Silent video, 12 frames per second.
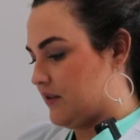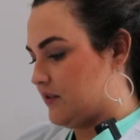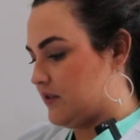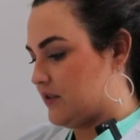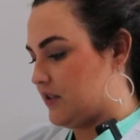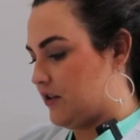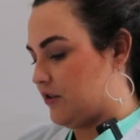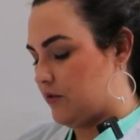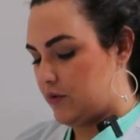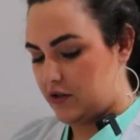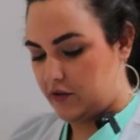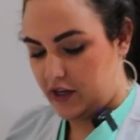so
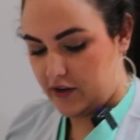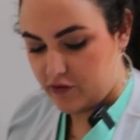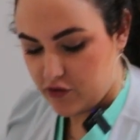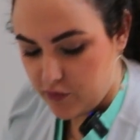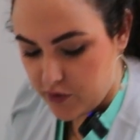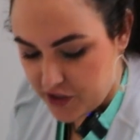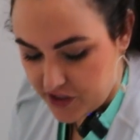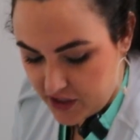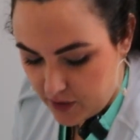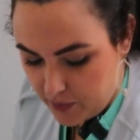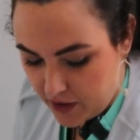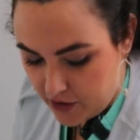we don't have to
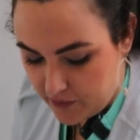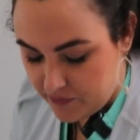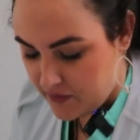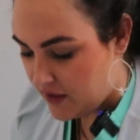worry about